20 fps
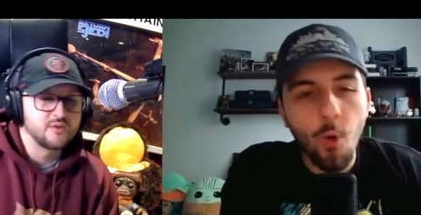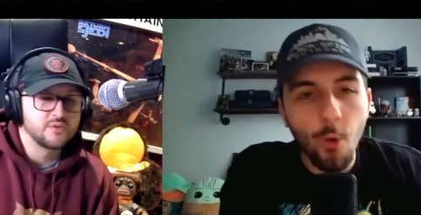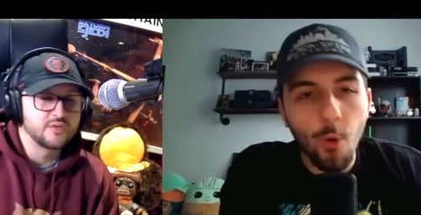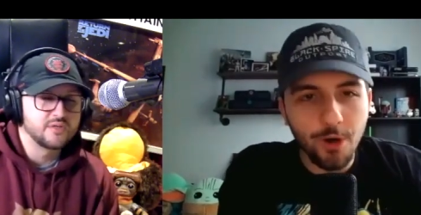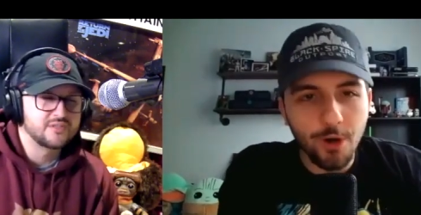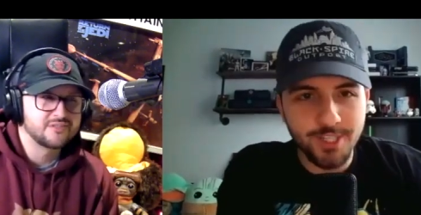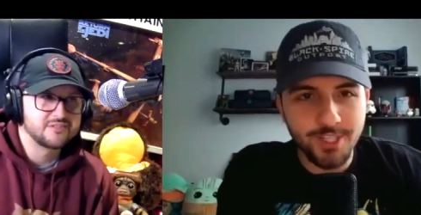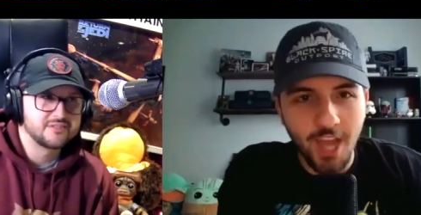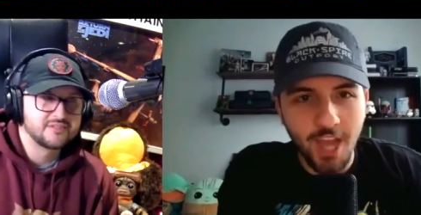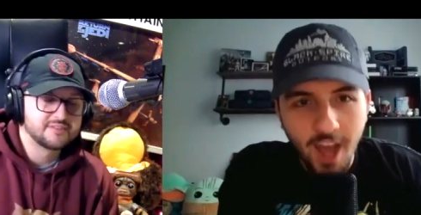Speaker 1: 4
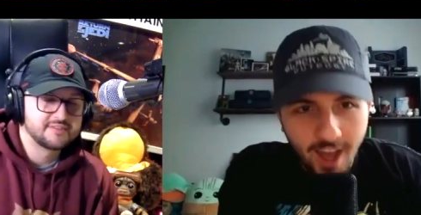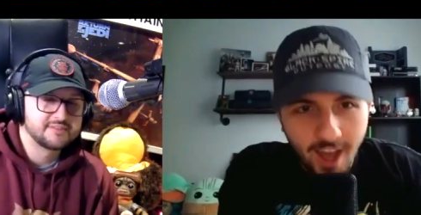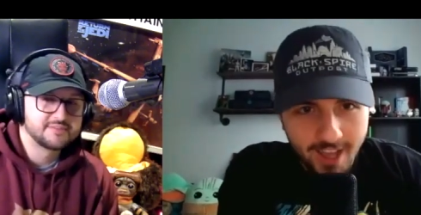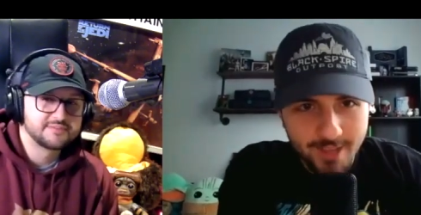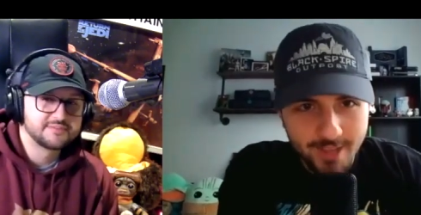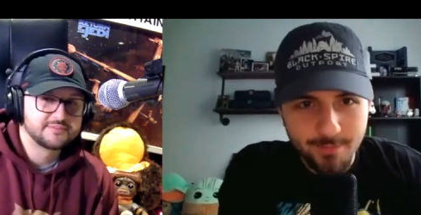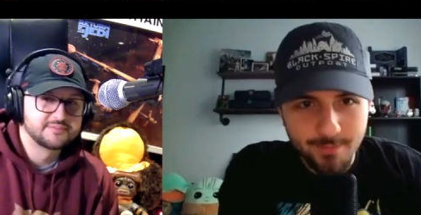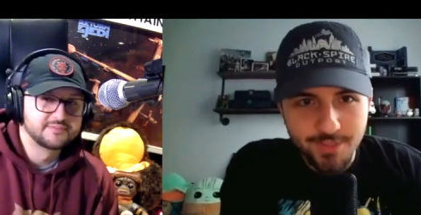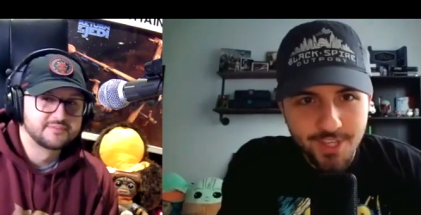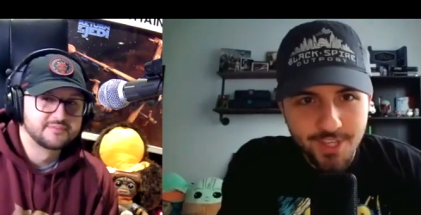
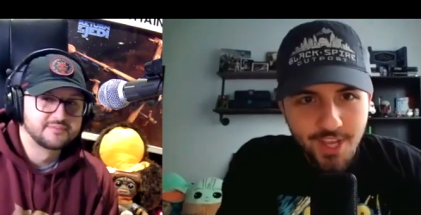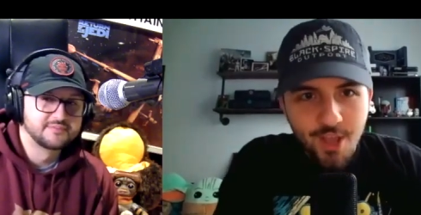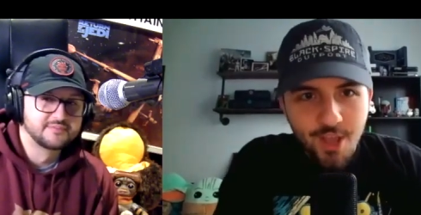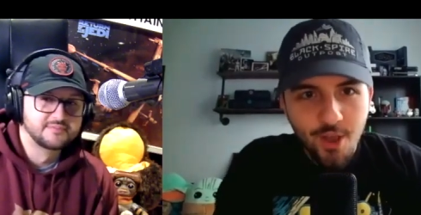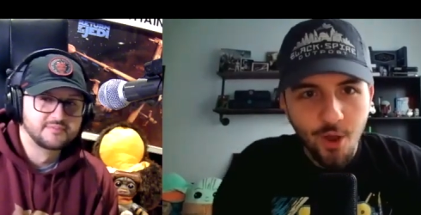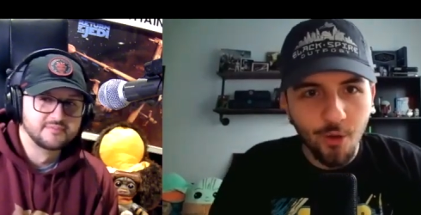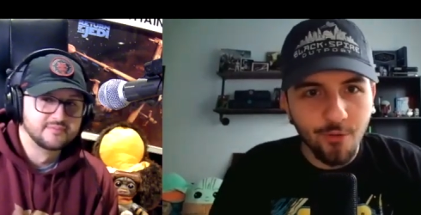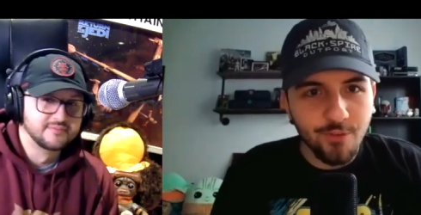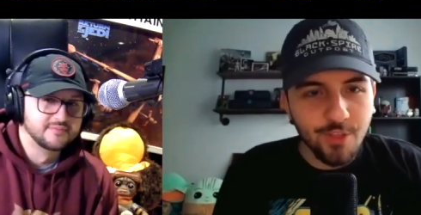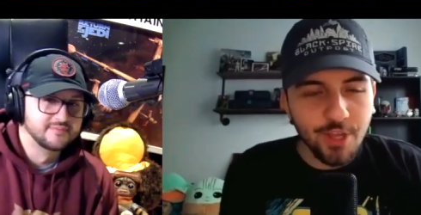times over
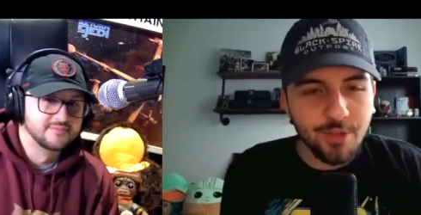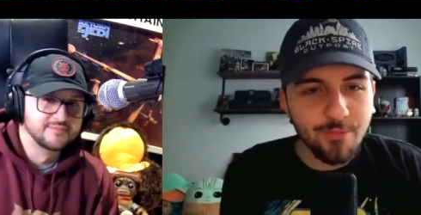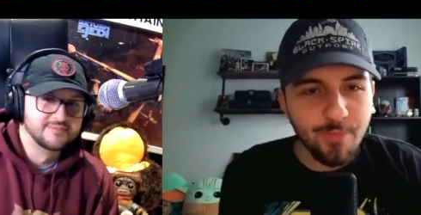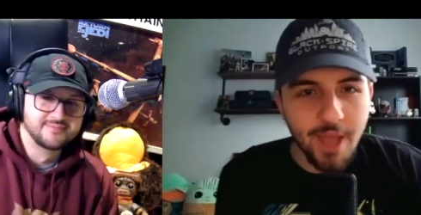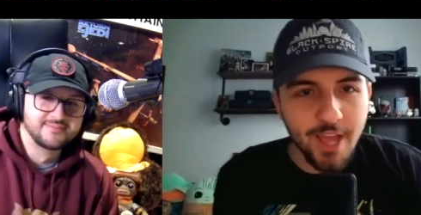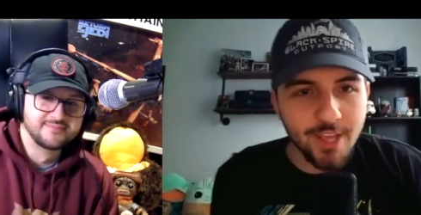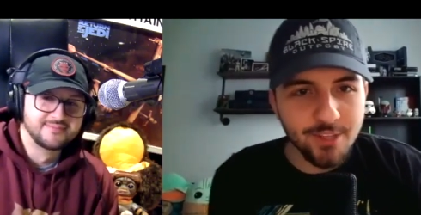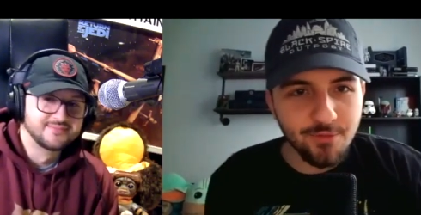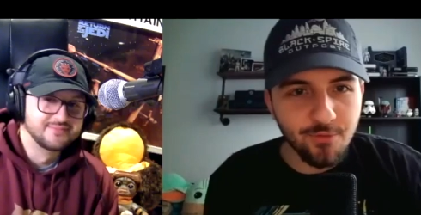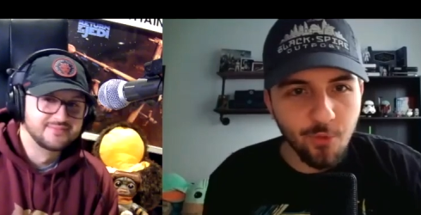the
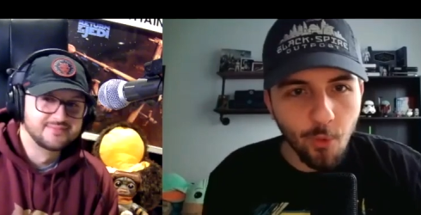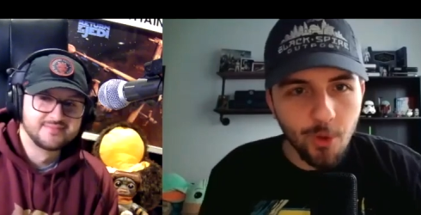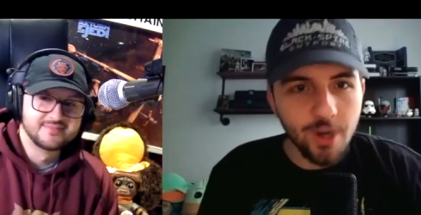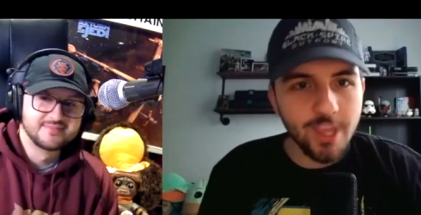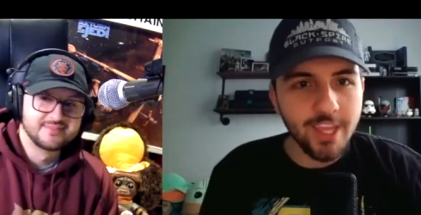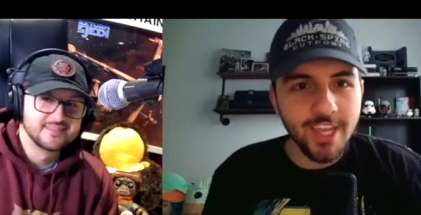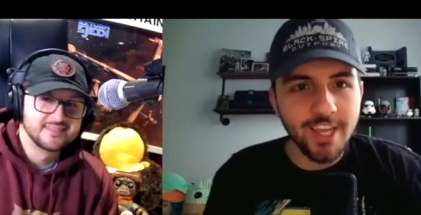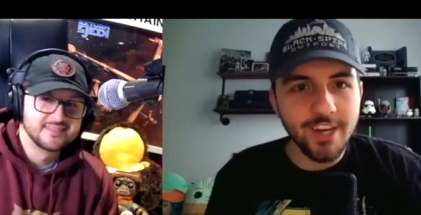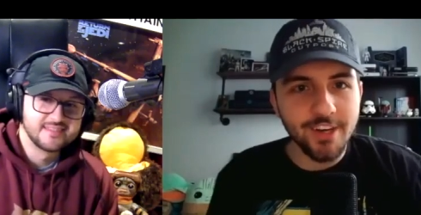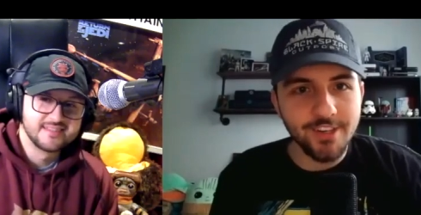past 40
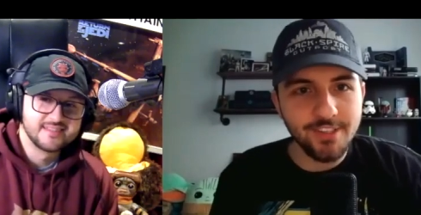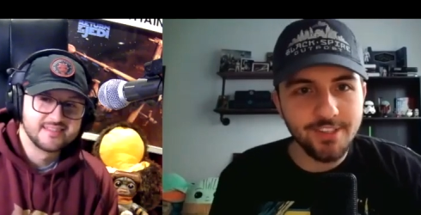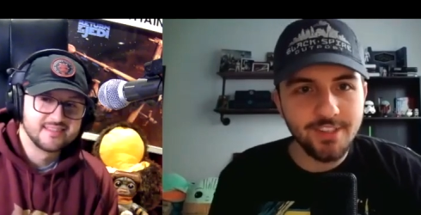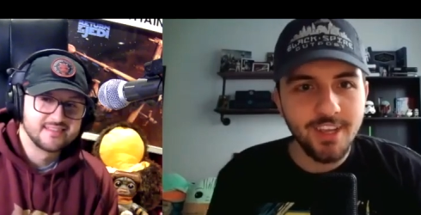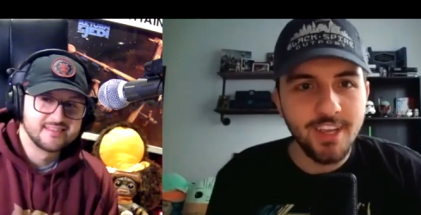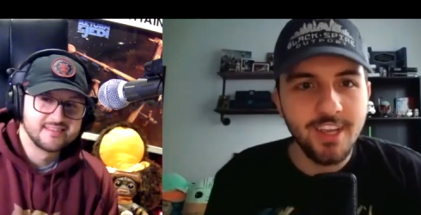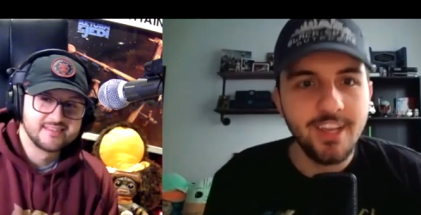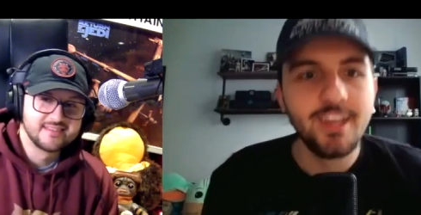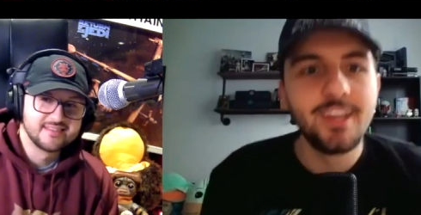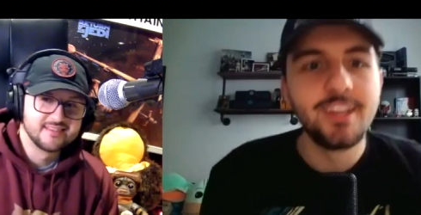years.
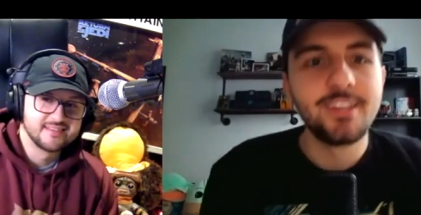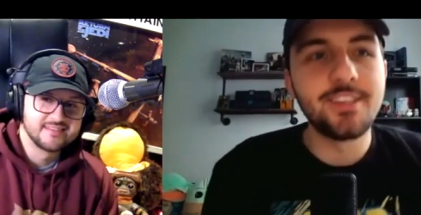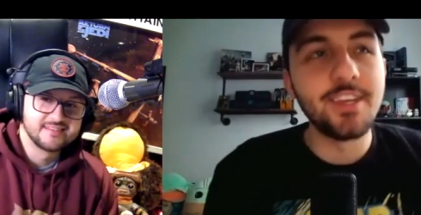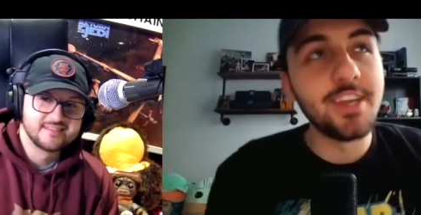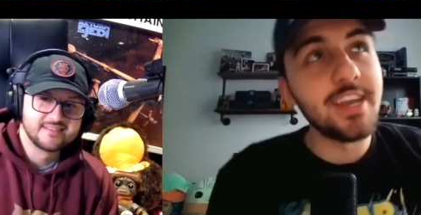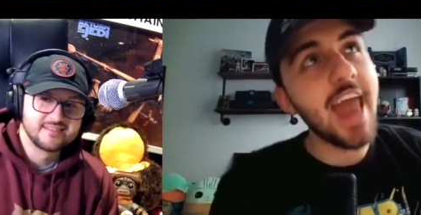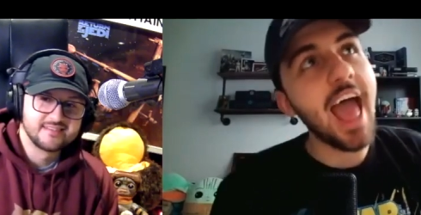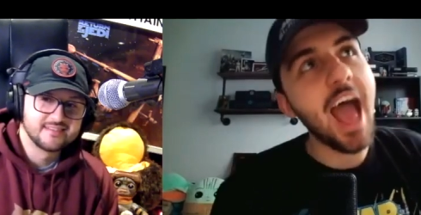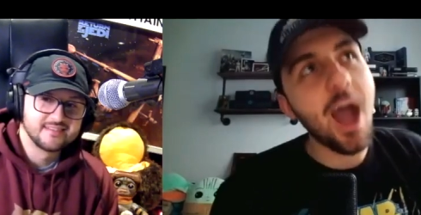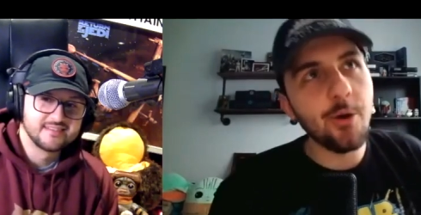So
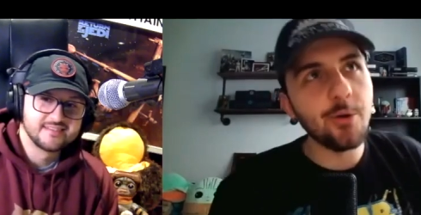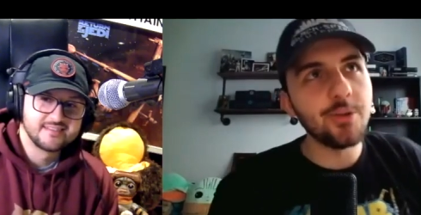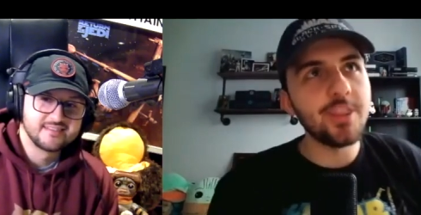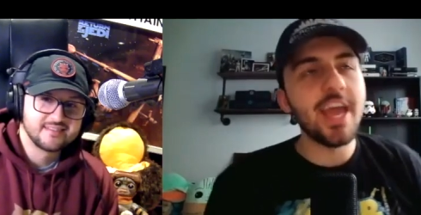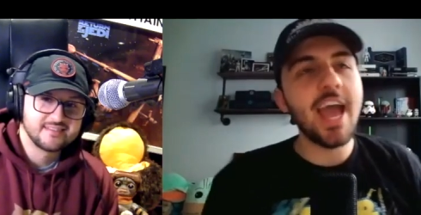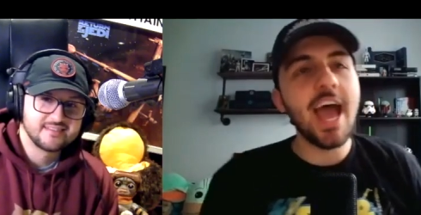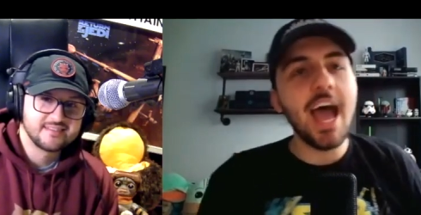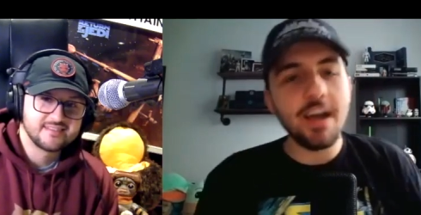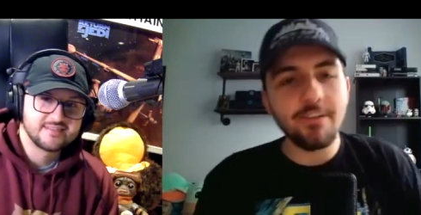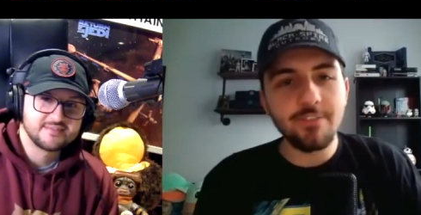now they
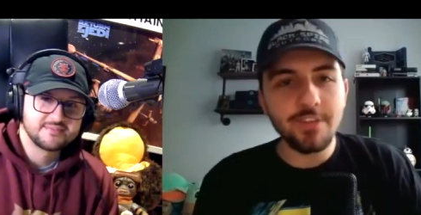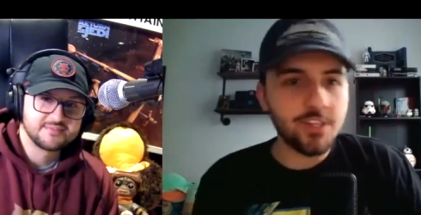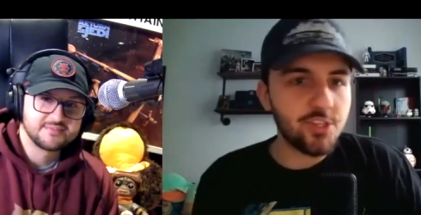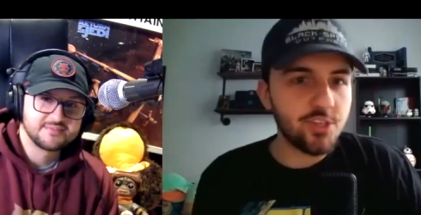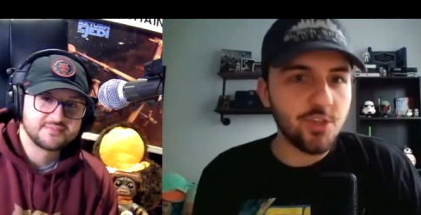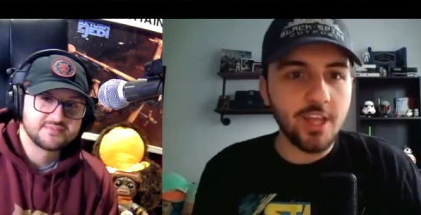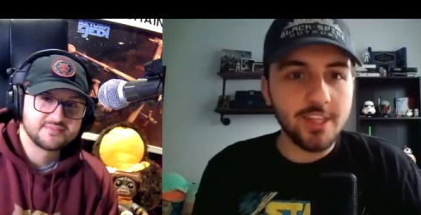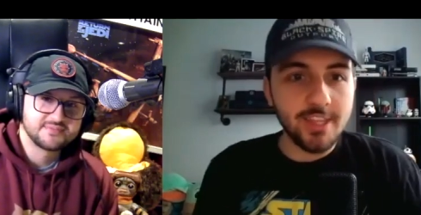have it so that they